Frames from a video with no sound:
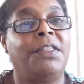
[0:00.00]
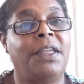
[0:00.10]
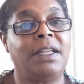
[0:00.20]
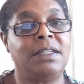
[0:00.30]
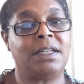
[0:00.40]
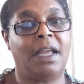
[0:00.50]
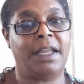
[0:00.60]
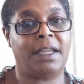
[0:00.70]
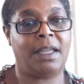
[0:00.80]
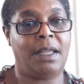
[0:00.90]
Things
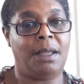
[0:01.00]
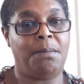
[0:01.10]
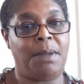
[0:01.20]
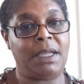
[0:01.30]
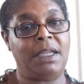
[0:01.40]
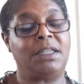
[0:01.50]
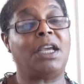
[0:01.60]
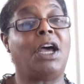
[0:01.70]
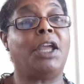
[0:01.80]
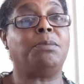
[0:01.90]
like making
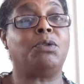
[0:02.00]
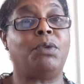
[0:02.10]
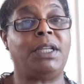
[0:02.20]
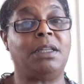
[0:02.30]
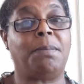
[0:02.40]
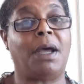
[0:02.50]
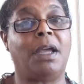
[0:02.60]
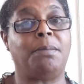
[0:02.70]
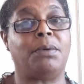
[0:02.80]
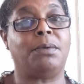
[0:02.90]
time to read the
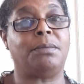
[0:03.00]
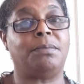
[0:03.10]
Bible,